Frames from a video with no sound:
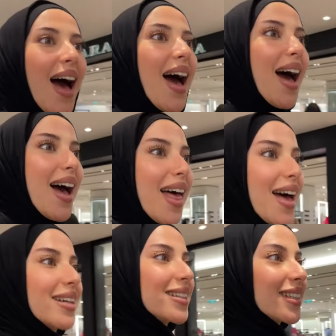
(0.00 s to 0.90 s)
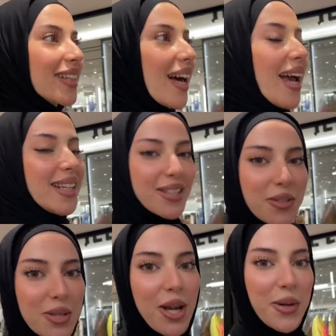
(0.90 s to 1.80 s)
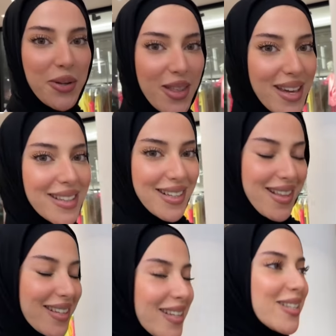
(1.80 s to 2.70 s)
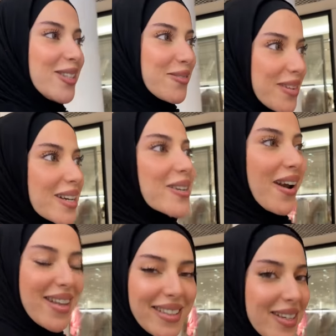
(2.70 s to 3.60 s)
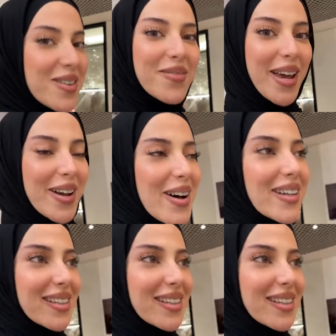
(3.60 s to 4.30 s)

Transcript: And I need to show you this. This is super crazy. Oh my god.